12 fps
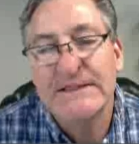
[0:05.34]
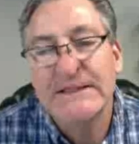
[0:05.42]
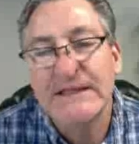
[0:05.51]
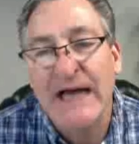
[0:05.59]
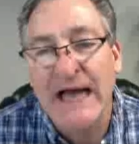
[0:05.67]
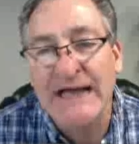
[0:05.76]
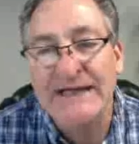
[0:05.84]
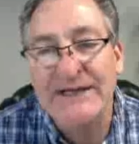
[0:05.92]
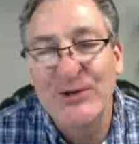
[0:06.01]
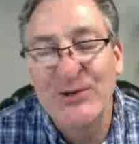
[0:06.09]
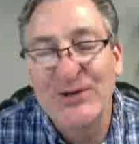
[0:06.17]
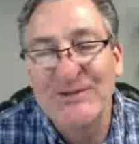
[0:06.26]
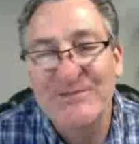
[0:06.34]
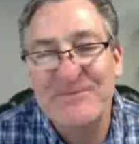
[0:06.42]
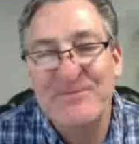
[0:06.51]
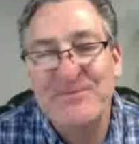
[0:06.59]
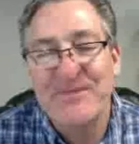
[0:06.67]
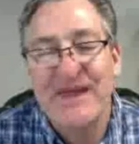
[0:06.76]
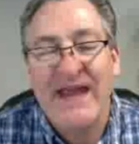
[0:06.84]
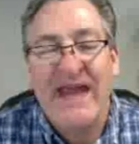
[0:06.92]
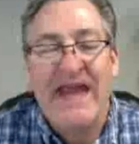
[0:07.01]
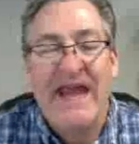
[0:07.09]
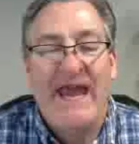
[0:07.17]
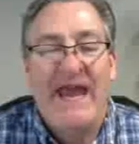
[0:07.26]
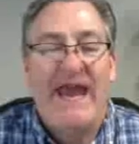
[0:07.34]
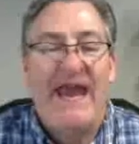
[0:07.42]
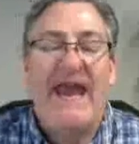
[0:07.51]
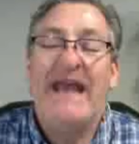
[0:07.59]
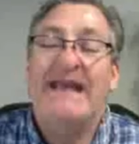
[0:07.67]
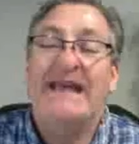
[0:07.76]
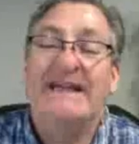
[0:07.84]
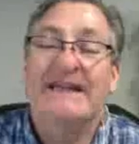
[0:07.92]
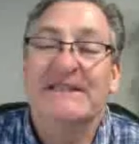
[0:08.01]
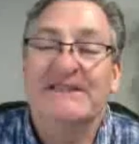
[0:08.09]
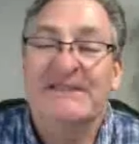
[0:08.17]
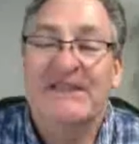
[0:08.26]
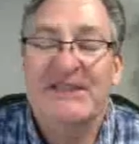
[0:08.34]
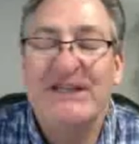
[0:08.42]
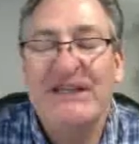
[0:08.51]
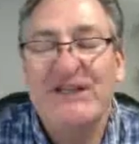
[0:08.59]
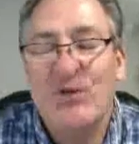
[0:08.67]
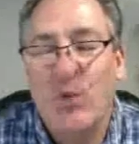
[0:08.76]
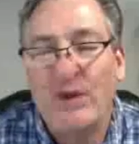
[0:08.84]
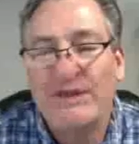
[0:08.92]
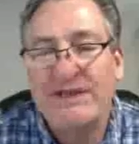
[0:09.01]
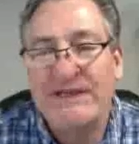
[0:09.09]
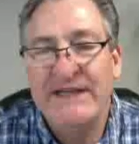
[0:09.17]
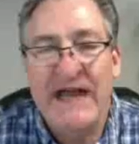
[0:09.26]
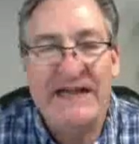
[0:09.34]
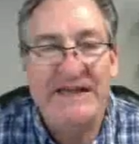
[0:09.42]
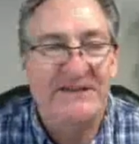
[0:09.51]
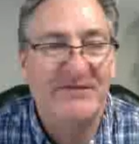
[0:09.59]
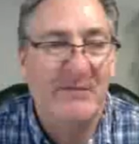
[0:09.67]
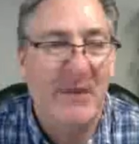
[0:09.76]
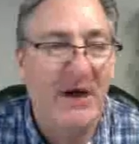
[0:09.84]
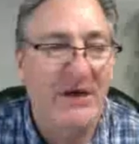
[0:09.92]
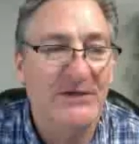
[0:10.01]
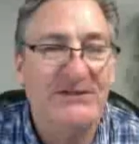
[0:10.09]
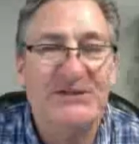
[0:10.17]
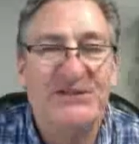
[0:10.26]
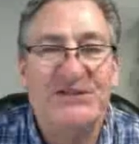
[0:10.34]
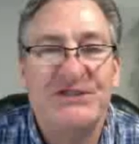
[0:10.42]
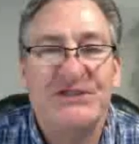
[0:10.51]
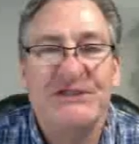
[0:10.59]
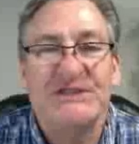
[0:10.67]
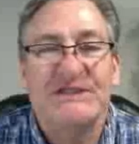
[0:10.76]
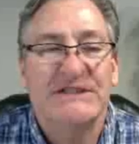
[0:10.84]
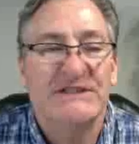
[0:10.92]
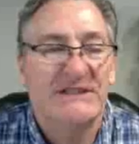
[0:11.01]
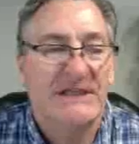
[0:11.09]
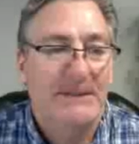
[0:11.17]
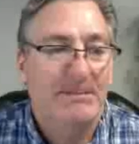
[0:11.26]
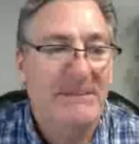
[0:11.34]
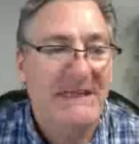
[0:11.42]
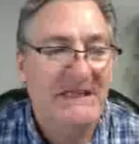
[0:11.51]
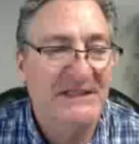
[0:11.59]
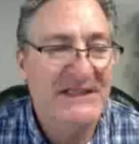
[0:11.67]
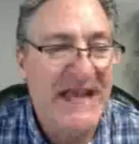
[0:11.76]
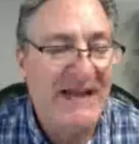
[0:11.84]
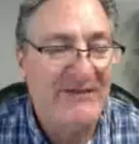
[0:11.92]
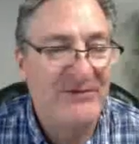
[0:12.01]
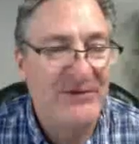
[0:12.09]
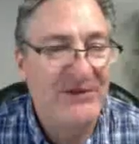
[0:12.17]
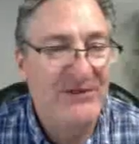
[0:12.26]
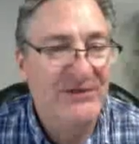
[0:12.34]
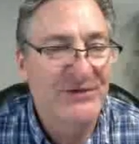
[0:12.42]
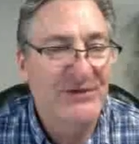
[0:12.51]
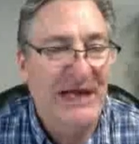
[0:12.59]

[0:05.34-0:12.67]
How you doing? Hey, it is the 29th of March, middle of the afternoon.